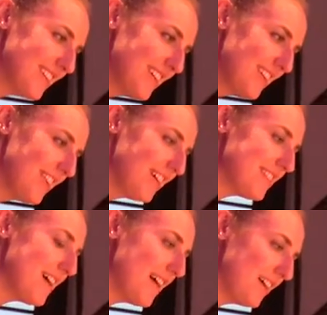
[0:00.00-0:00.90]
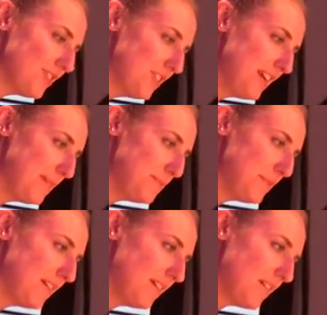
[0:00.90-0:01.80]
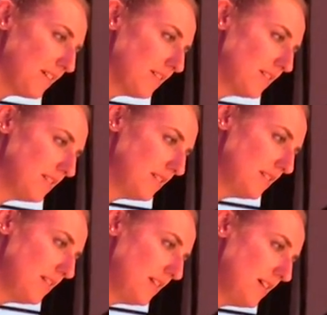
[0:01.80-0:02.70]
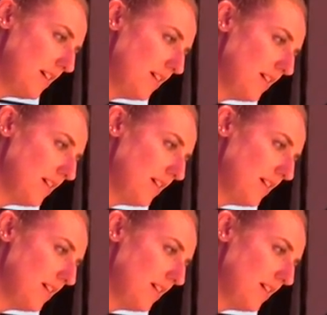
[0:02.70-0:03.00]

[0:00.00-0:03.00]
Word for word: So if you accidentally drop it in, you won't